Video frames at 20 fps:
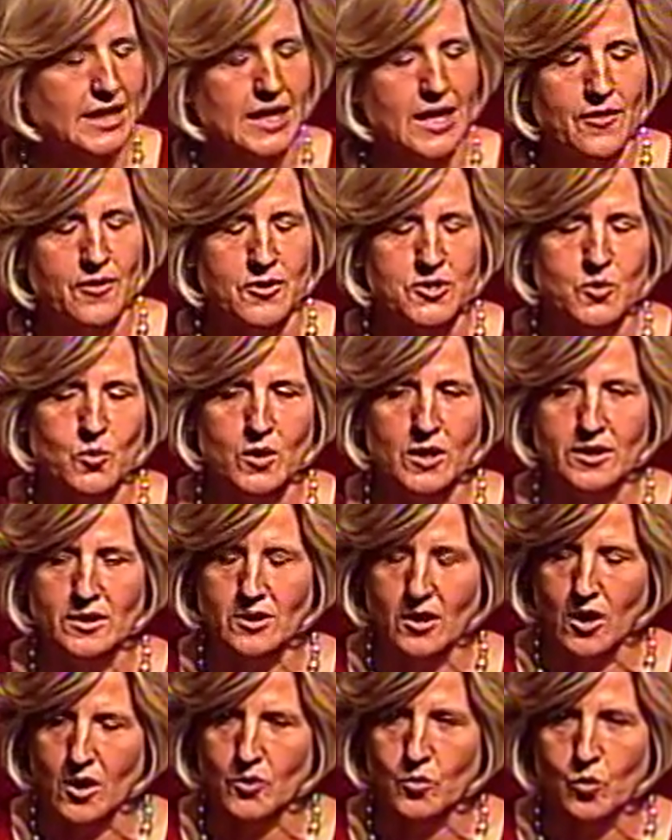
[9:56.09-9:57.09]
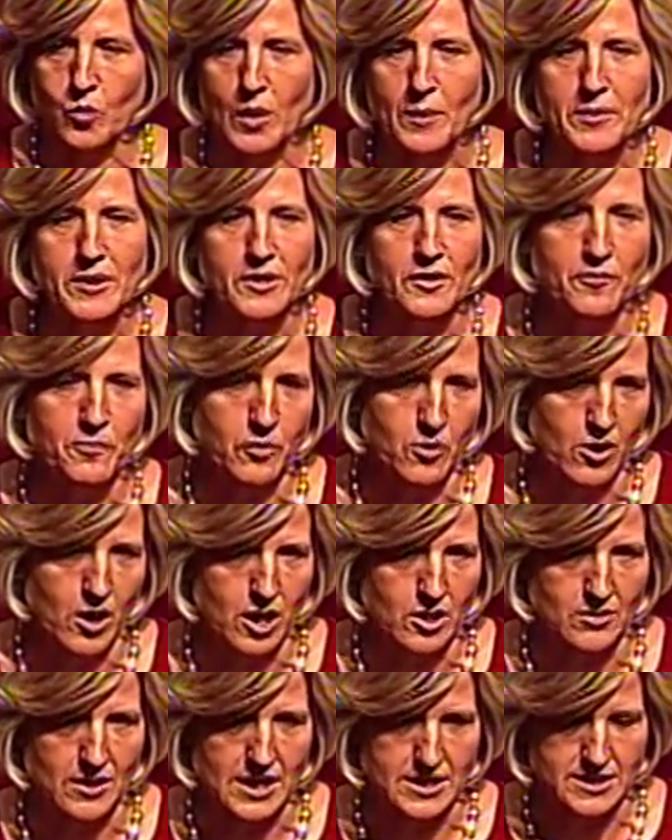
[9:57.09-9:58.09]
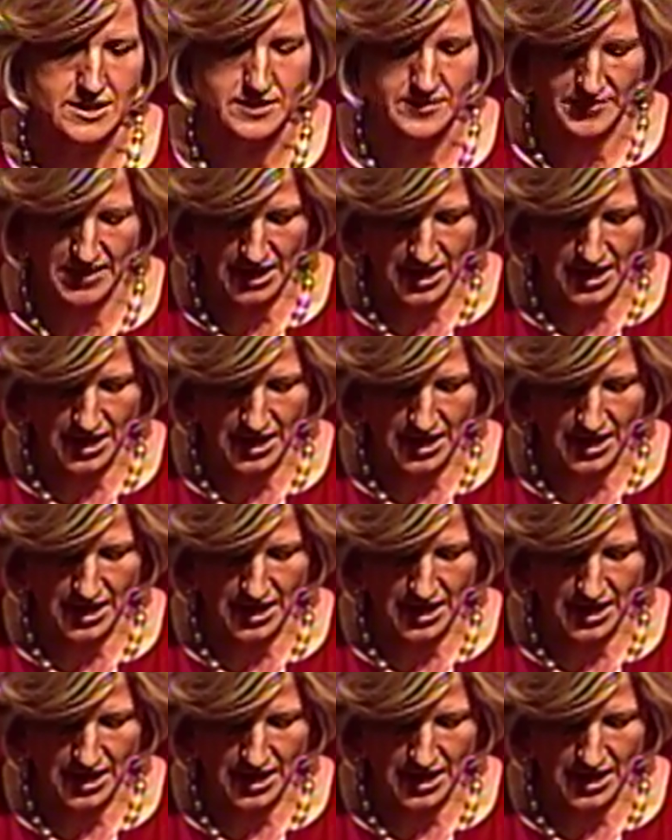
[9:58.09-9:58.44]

There's one called Women of Progress.